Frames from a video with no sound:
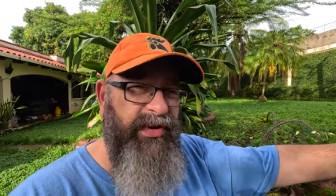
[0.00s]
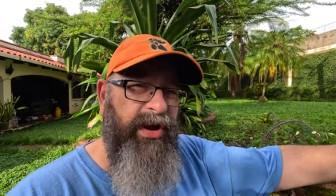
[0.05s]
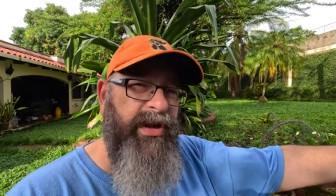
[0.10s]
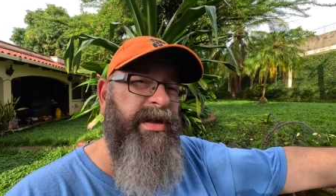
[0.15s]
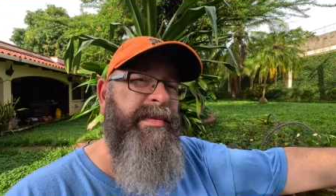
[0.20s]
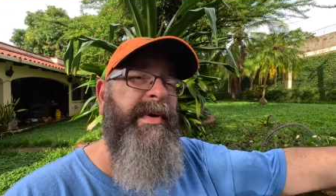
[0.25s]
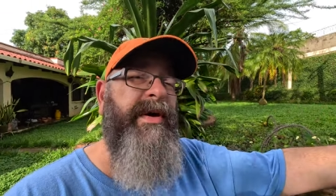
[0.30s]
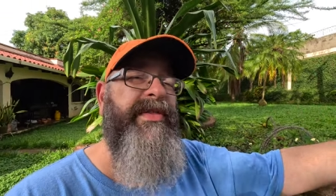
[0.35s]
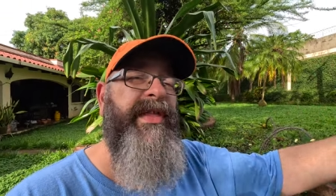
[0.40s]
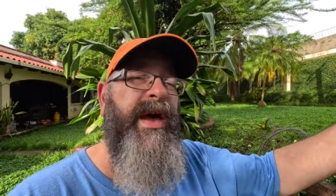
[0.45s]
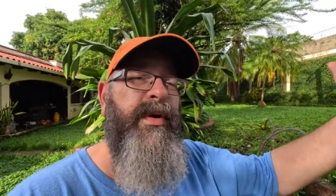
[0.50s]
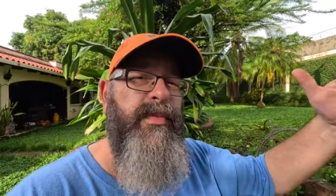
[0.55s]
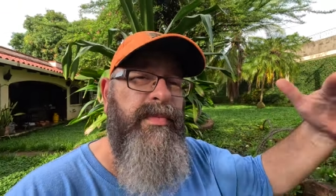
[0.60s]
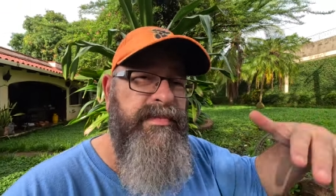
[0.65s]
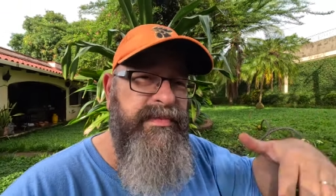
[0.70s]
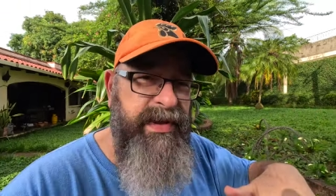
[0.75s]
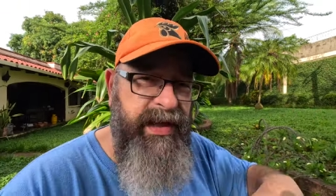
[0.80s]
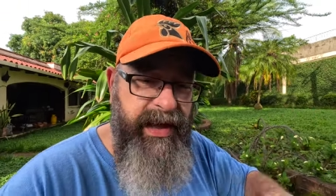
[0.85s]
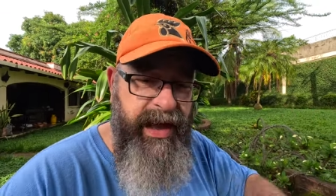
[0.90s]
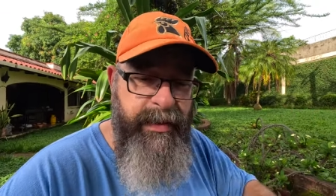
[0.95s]
talking about that,
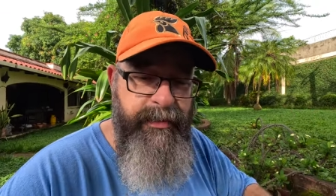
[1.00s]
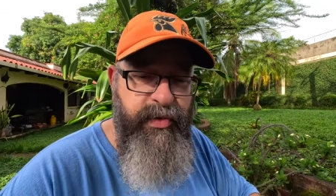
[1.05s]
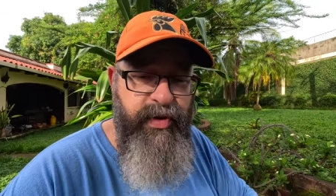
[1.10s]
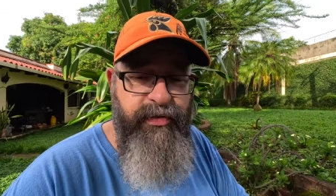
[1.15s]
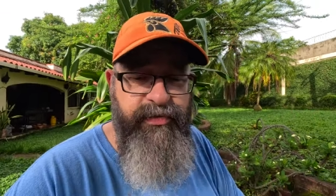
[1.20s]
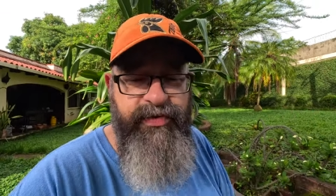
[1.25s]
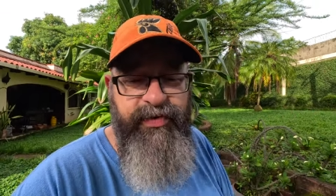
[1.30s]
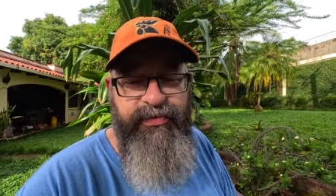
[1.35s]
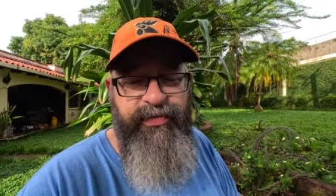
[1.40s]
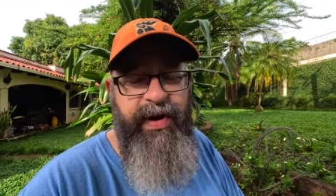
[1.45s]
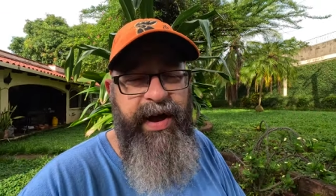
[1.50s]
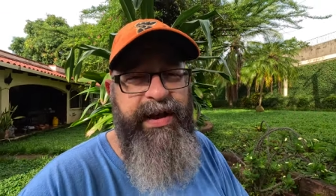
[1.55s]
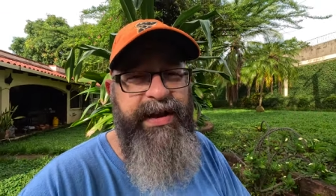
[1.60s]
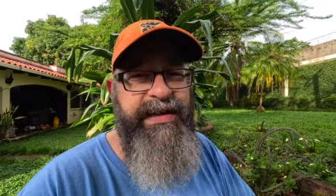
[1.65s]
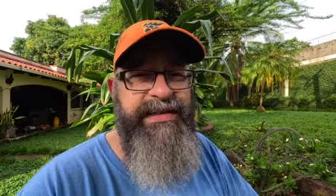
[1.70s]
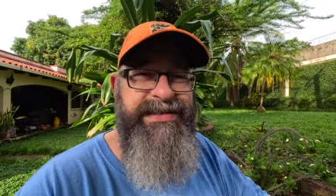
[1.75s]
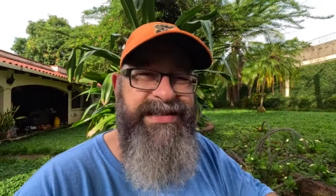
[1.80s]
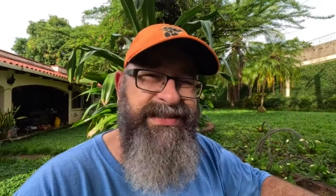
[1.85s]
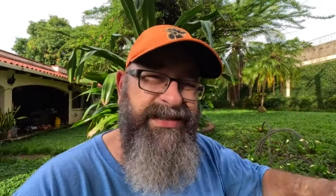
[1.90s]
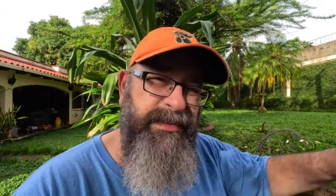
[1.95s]
he got moved to
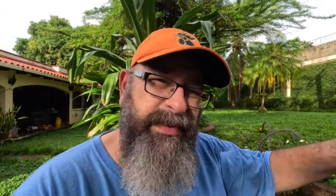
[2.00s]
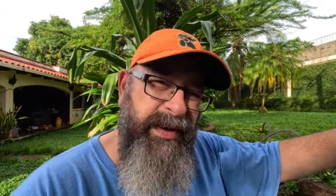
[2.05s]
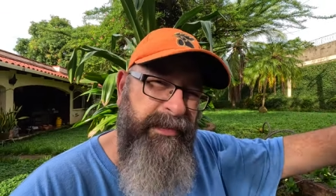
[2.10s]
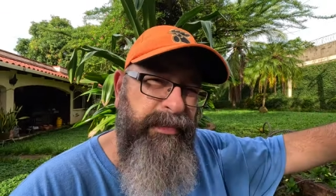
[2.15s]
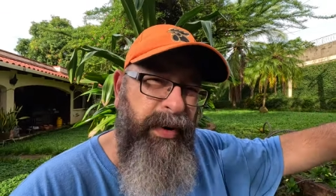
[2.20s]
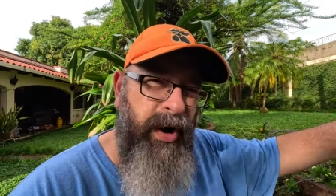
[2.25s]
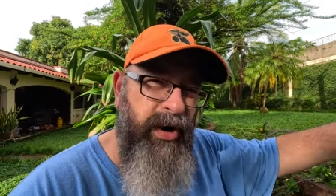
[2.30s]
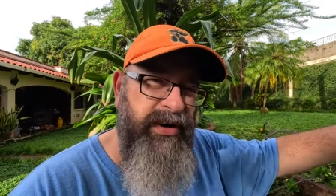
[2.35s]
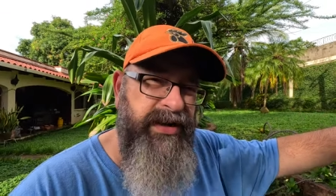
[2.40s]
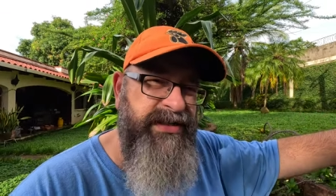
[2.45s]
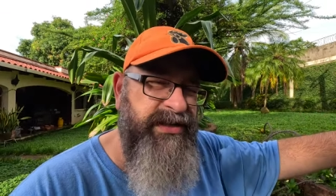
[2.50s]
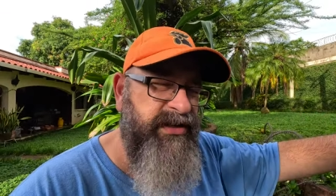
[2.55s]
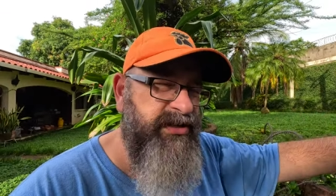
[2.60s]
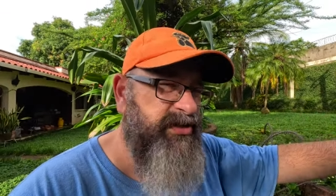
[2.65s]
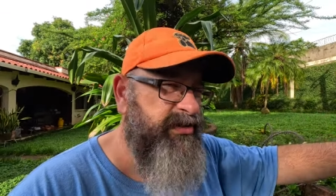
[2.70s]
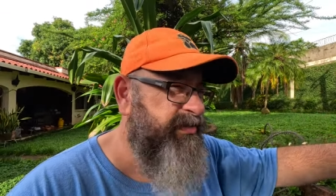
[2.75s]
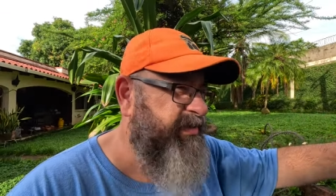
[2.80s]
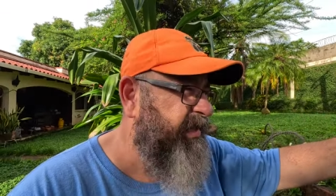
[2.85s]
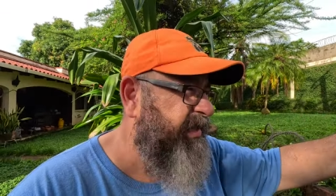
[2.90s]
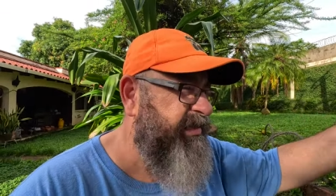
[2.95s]
Fridays because the big party's on
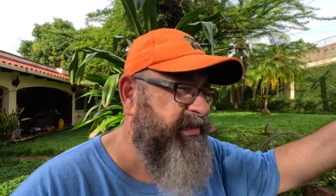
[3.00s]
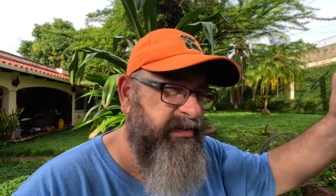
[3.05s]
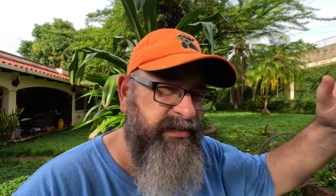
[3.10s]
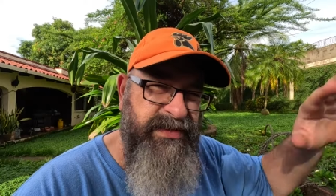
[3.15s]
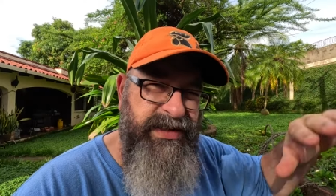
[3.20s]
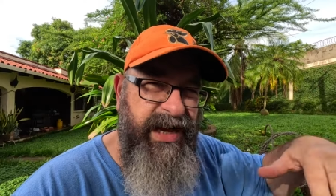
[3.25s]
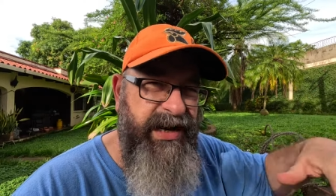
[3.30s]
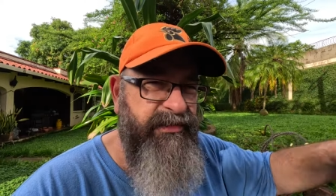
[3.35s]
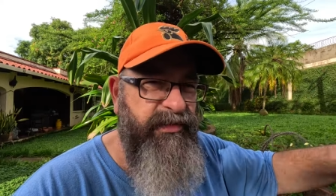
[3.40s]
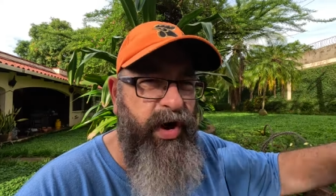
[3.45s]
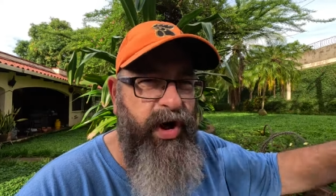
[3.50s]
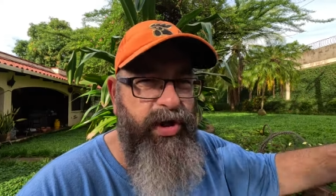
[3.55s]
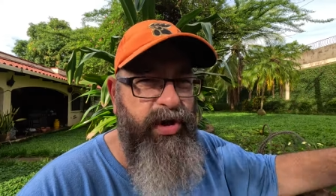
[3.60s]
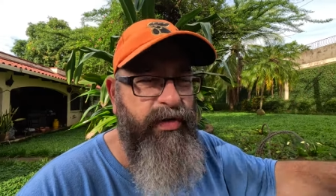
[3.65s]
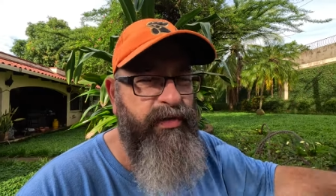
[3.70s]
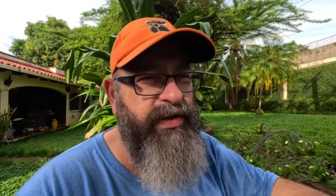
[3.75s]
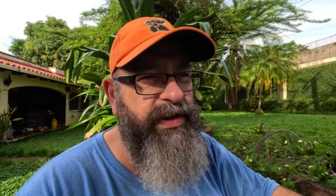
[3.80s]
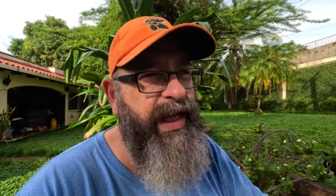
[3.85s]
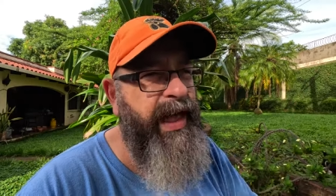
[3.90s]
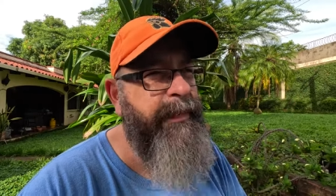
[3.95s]
Tuesday, so it's kind of all
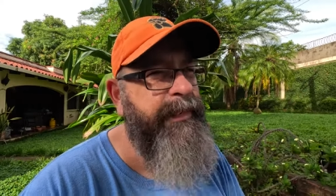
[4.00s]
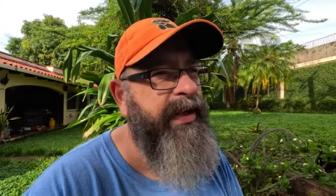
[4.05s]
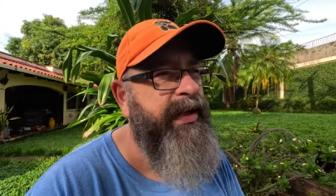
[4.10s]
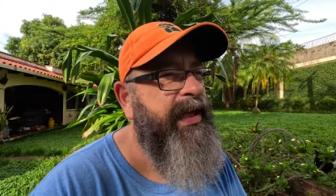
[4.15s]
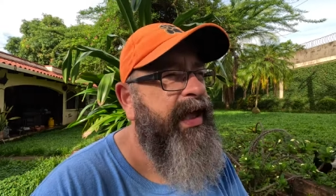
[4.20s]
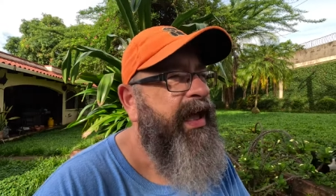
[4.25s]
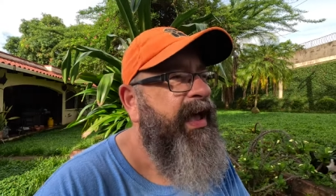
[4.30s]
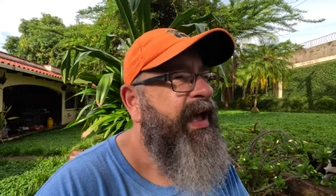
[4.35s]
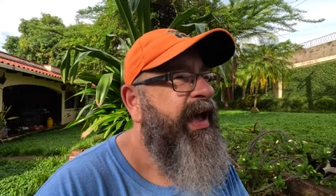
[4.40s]
overlapping.